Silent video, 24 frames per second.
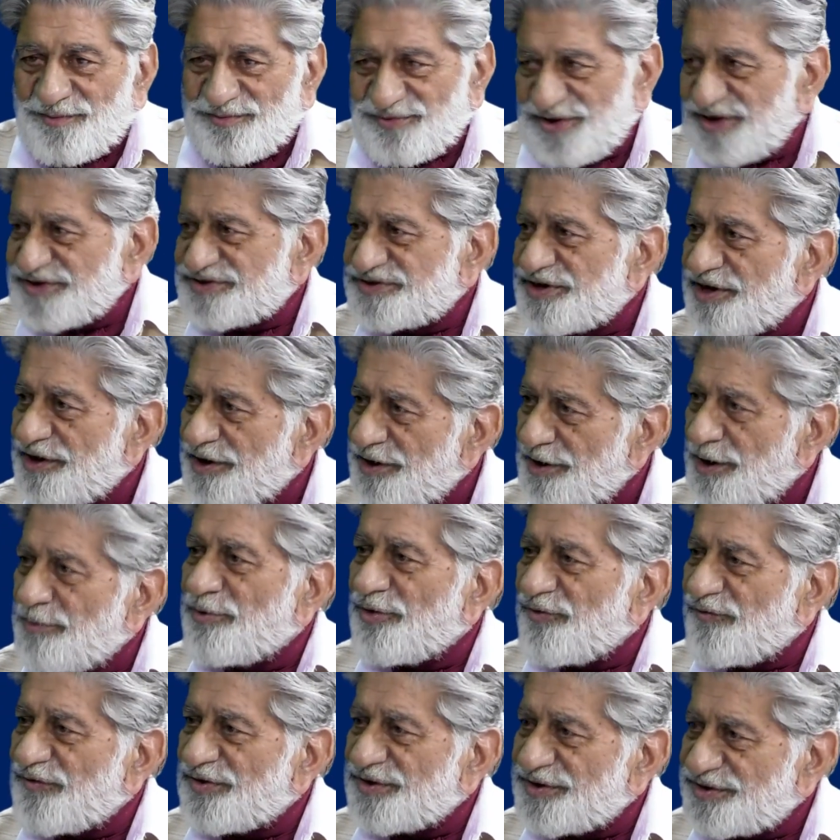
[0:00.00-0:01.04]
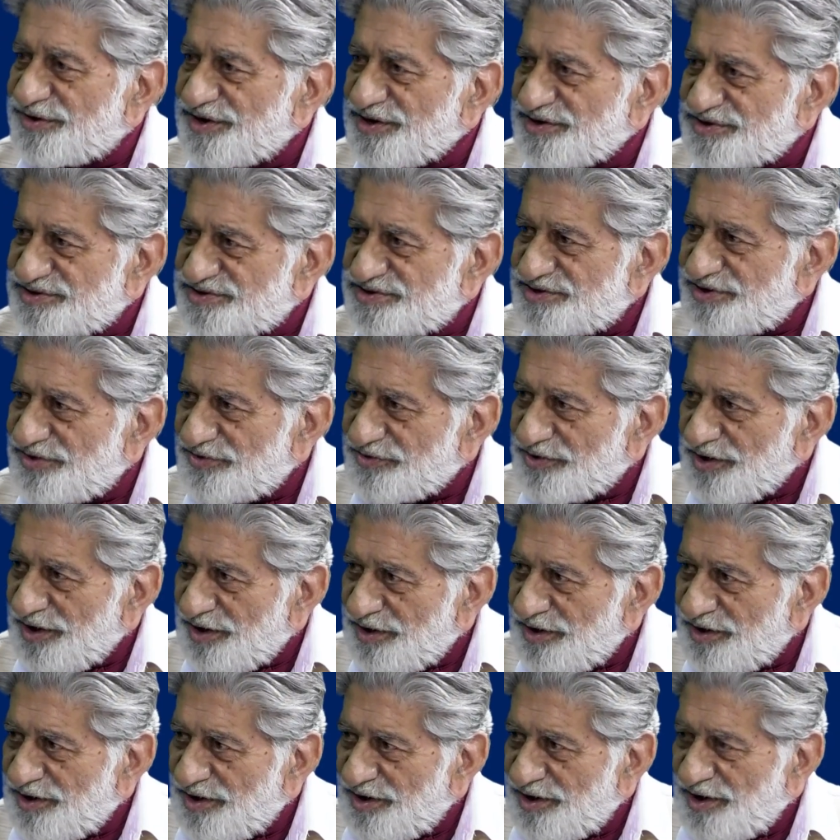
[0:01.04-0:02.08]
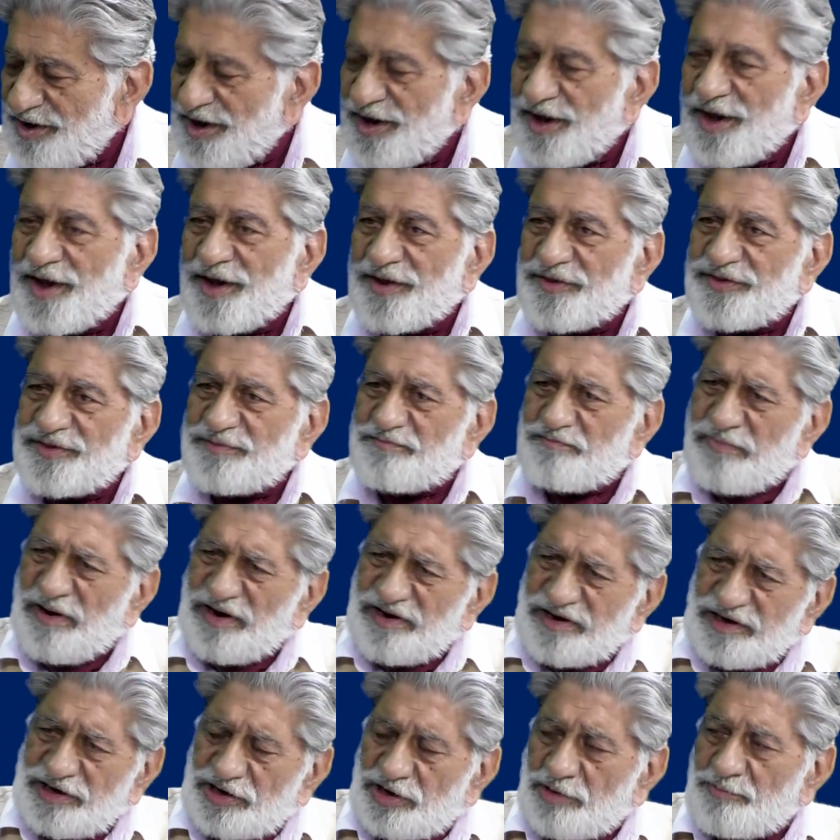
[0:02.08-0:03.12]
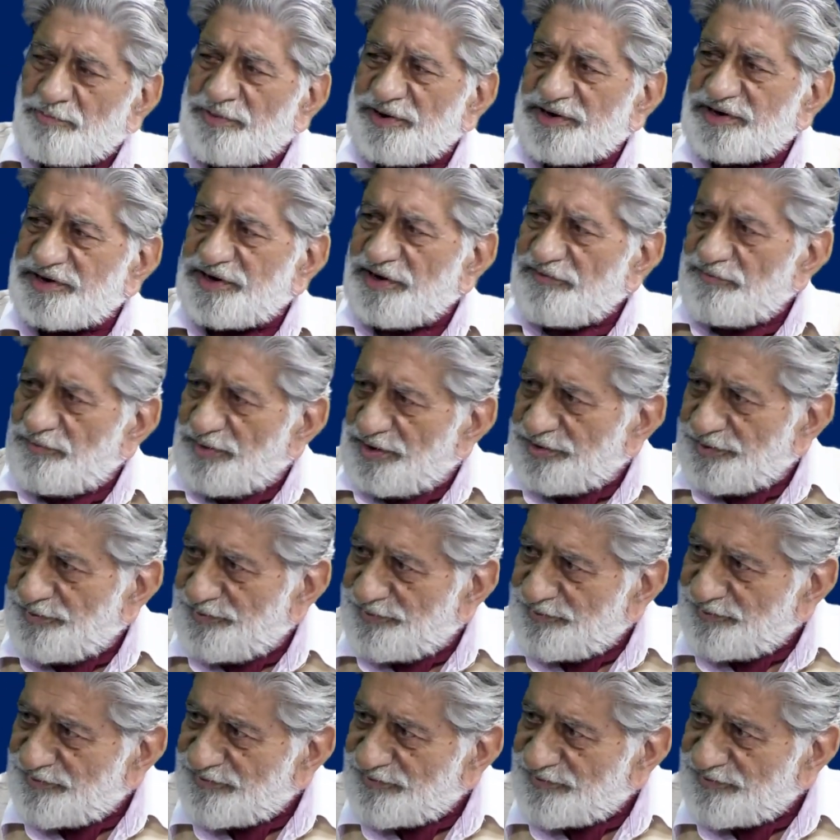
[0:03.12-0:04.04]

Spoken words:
They share a number of other things. Okay, partly competitive, but